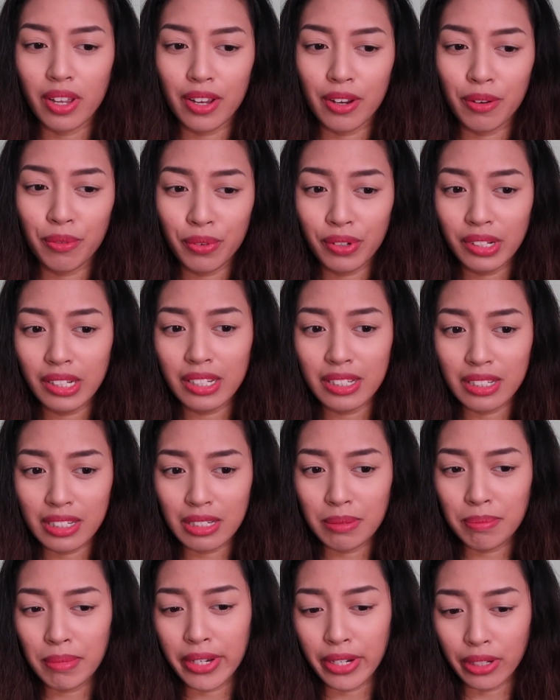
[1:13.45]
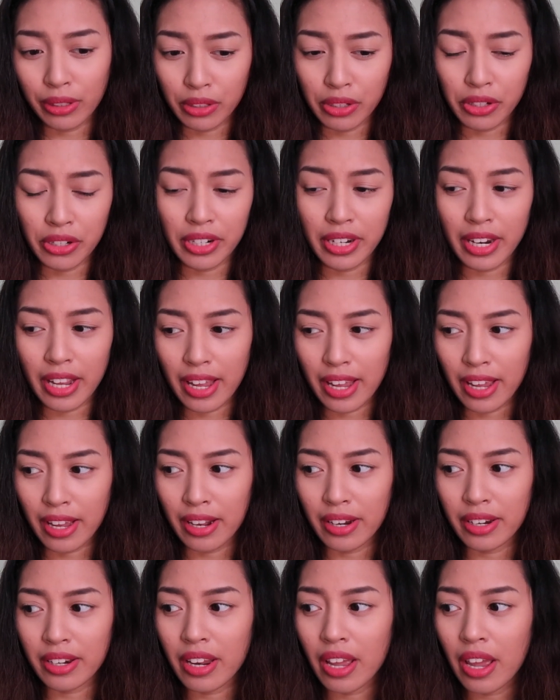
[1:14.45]
it really does mean a lot
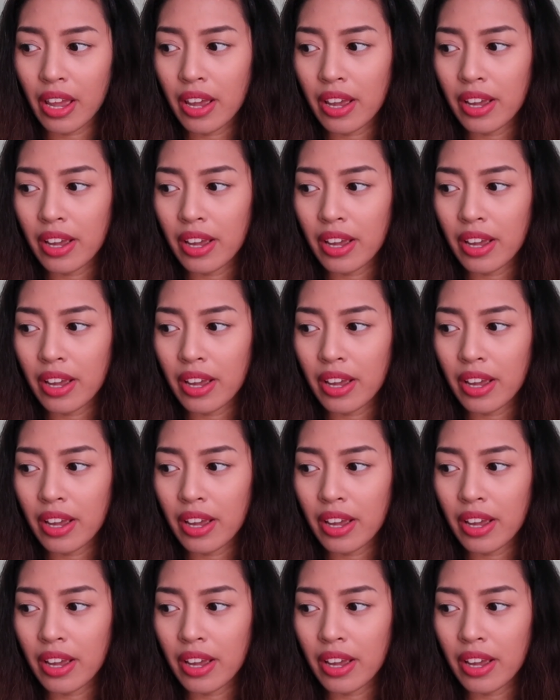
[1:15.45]
and